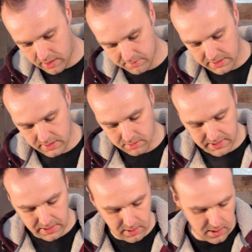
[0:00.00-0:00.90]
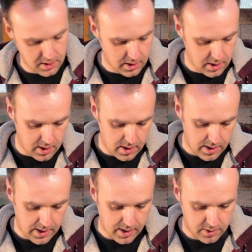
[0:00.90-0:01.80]
it up a little bit.
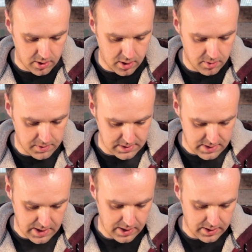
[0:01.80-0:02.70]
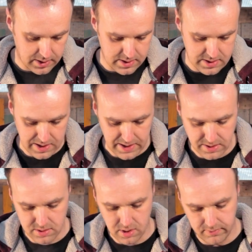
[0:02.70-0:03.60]
Now we can take
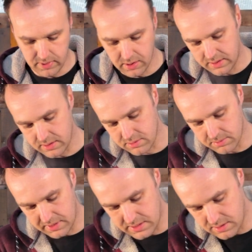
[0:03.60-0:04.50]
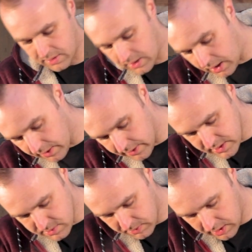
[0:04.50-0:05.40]
slices out of it. It's going to be easier to cut
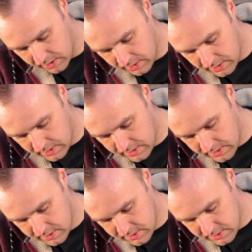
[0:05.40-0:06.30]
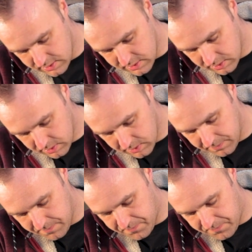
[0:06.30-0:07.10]
this way. So